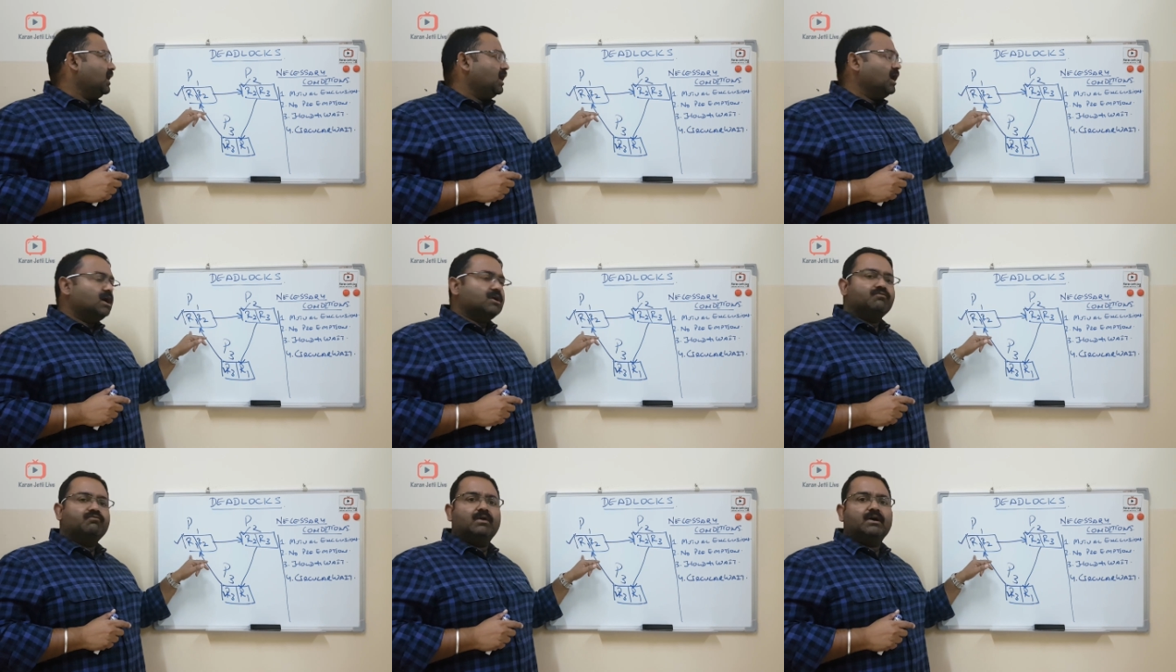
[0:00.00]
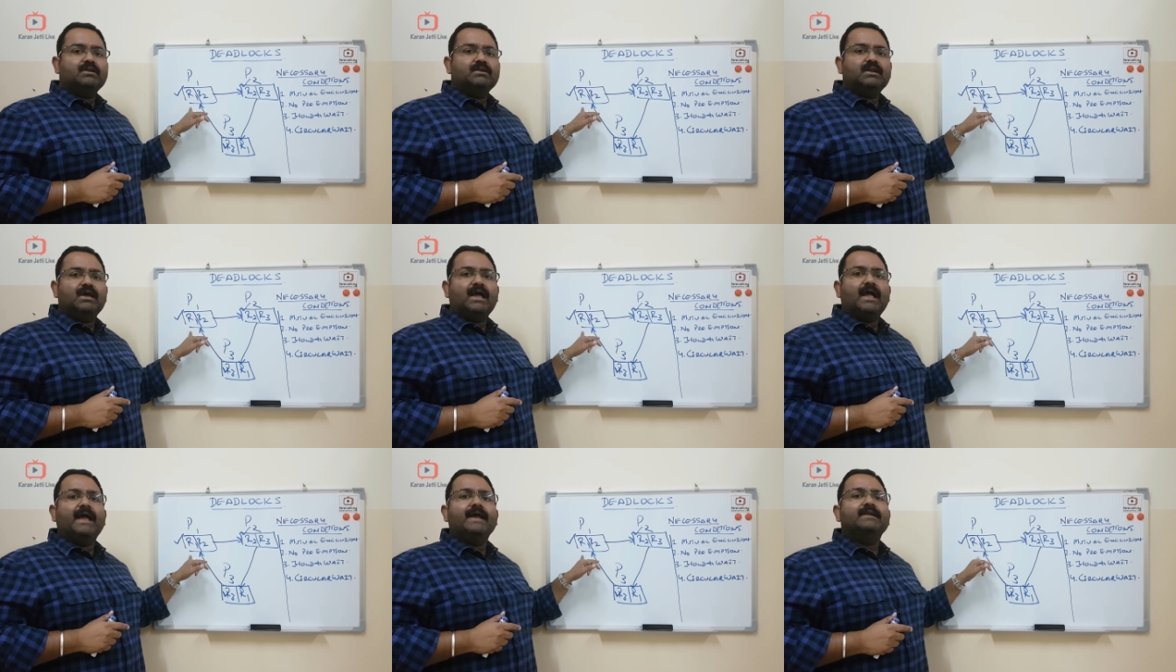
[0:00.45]
R1
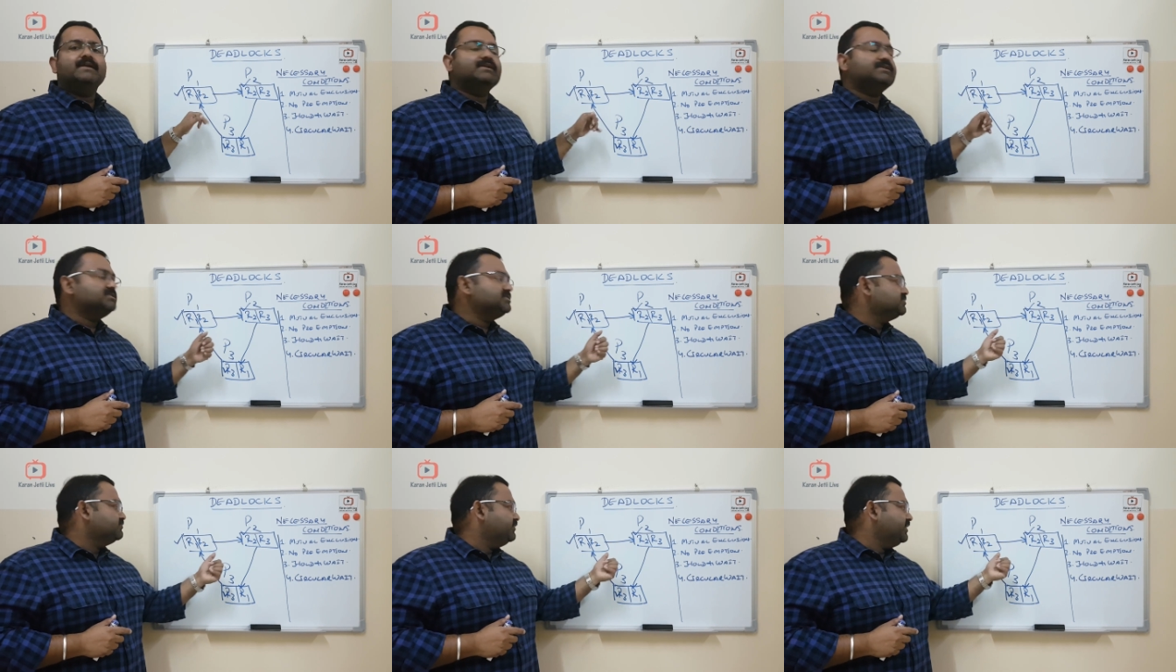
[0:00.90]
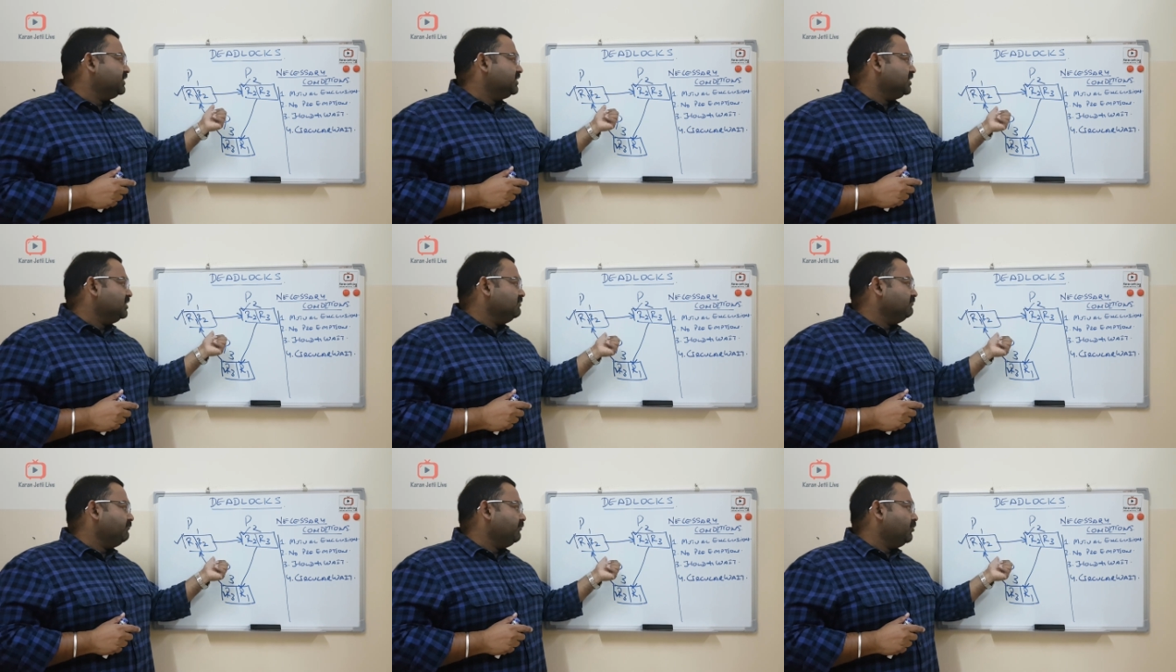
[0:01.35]
and it is
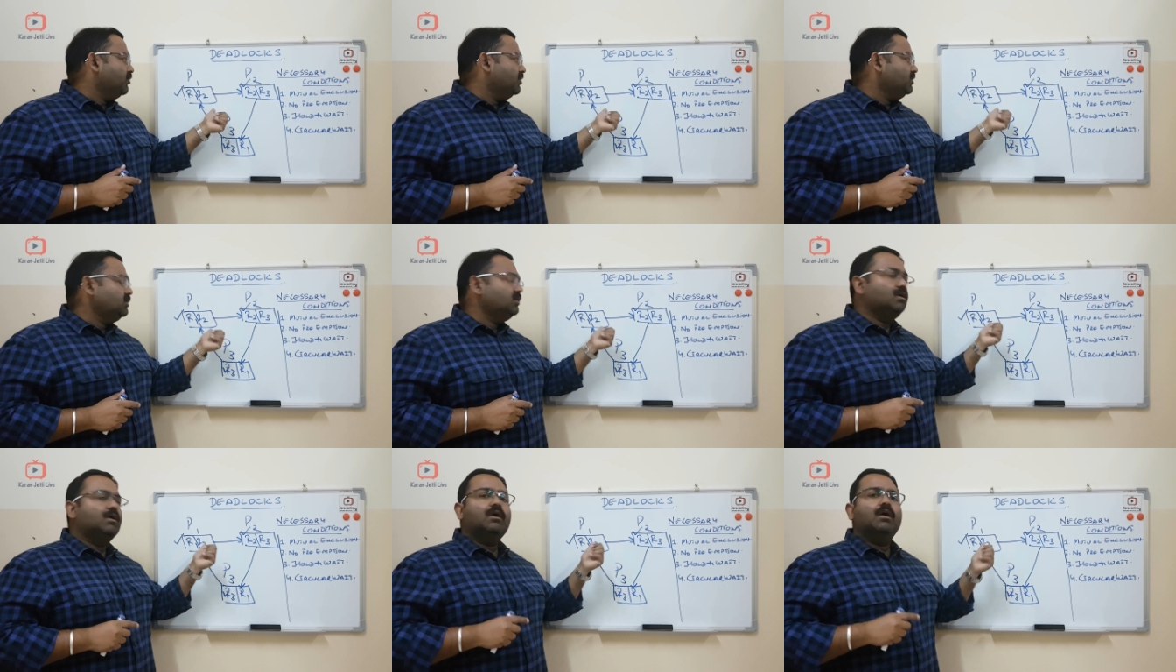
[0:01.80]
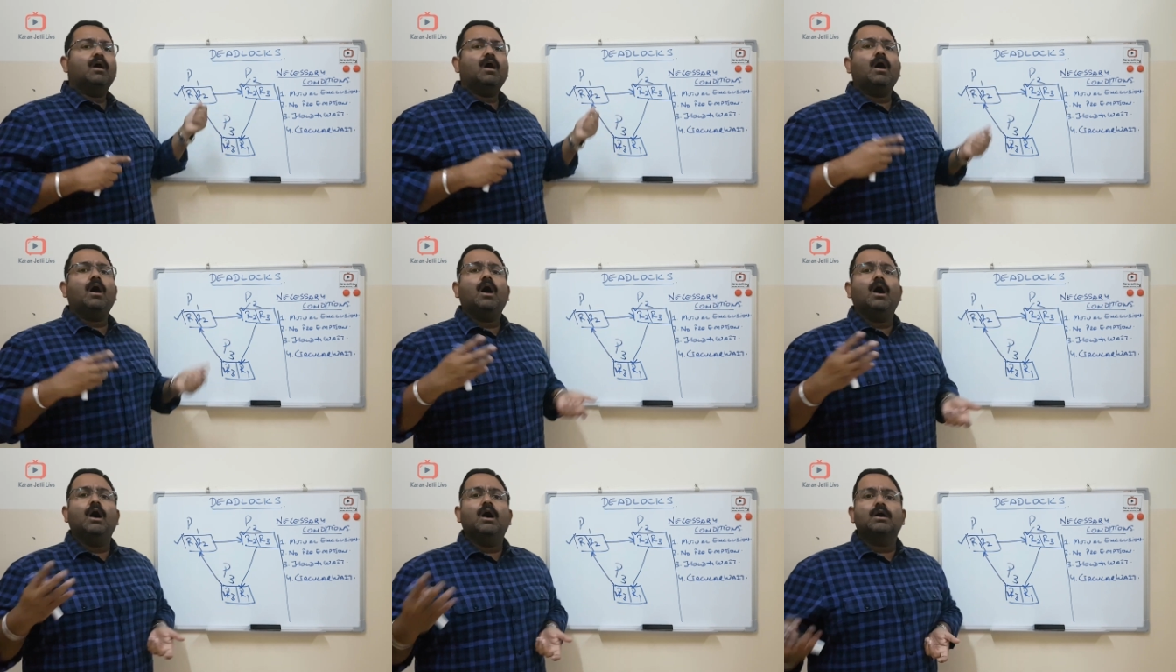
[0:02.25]
waiting for
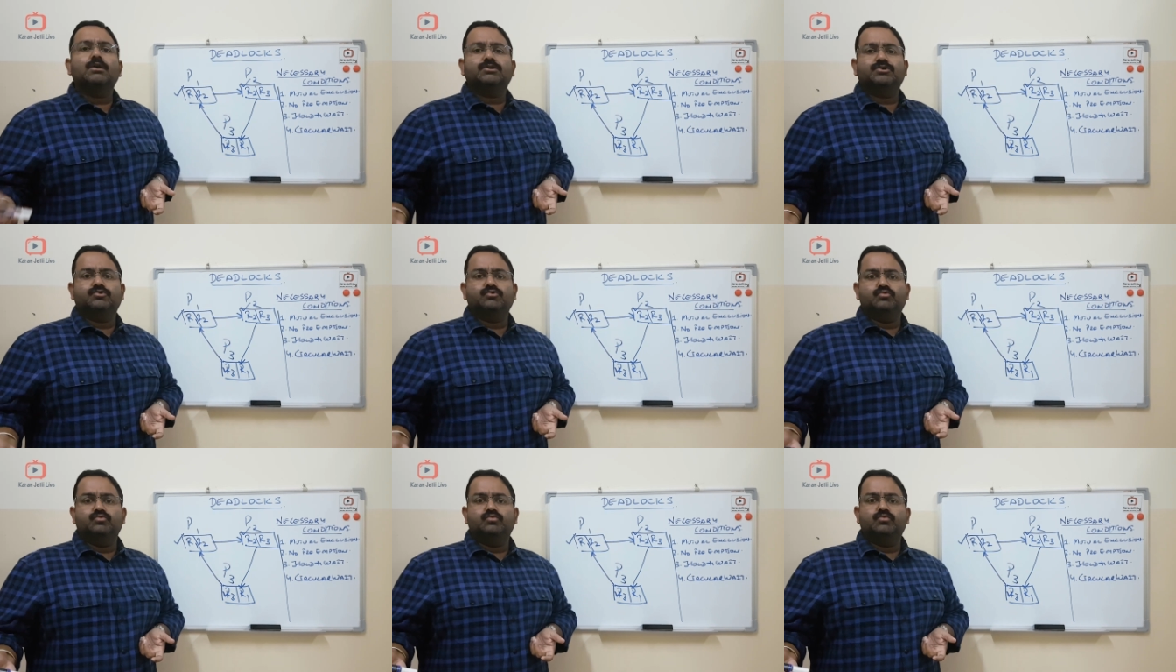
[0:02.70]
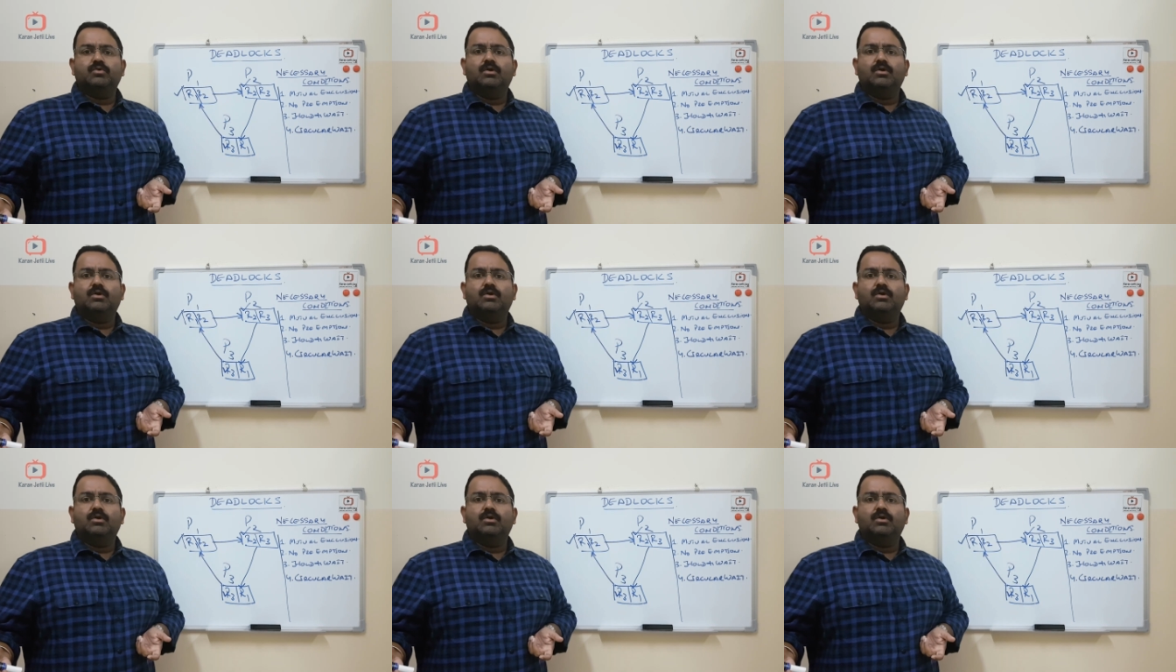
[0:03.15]
R2.